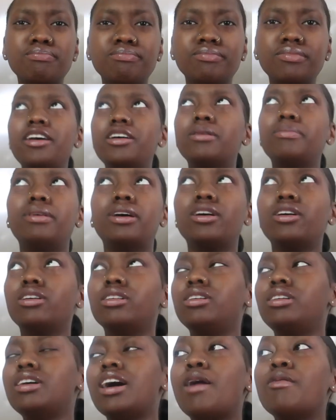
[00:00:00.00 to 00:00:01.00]
didn't get up that
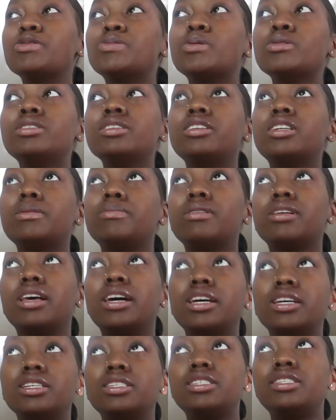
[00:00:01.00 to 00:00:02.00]
early. I was supposed to get up at
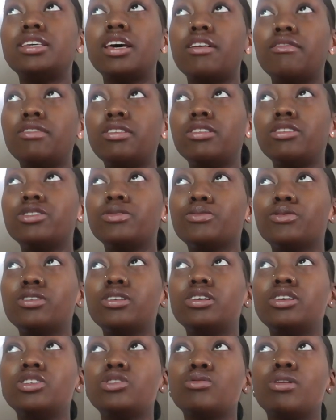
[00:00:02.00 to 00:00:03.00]
like 7 this
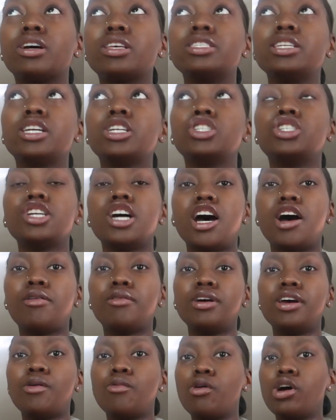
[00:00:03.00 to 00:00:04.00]
morning so I could take a
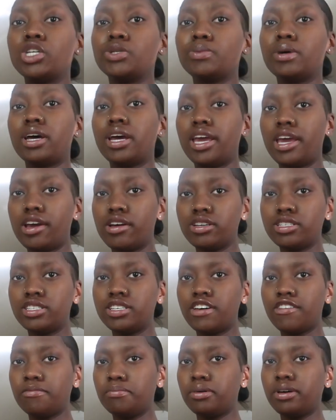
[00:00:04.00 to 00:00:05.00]
shower and wash my hair and
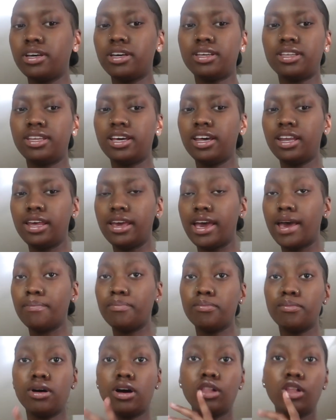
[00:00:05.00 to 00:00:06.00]
stuff, but that didn't
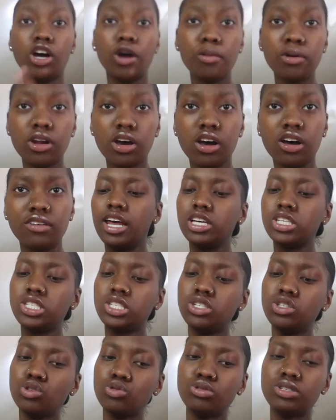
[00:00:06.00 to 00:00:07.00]
happen. My alarm went off. I
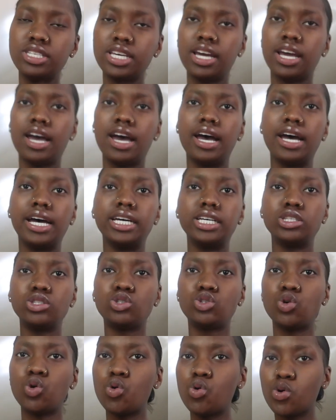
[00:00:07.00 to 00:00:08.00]
snoozed that guy
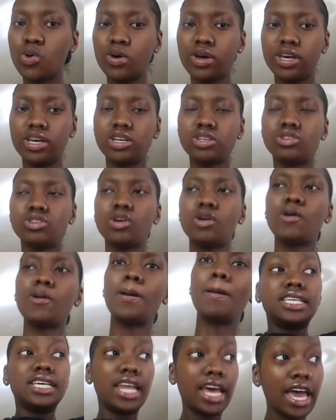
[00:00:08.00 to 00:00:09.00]
too quick.
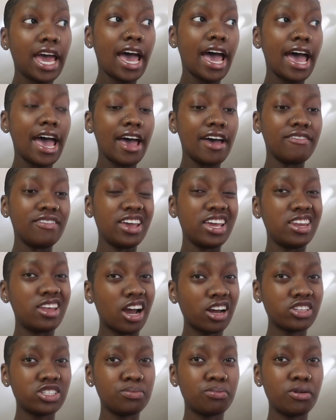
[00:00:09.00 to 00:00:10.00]
So today I have a
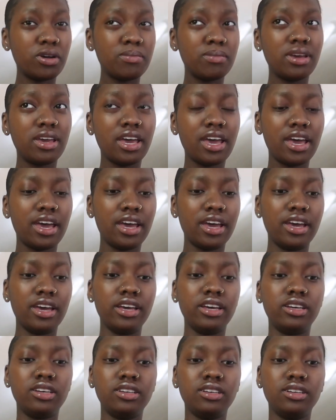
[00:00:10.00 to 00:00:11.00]
doctor's appointment
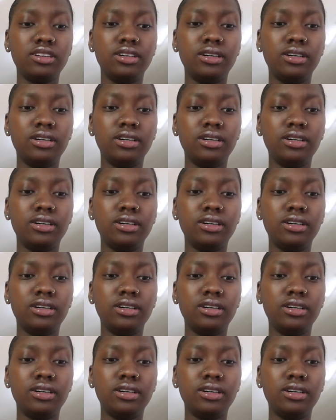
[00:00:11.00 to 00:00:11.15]
at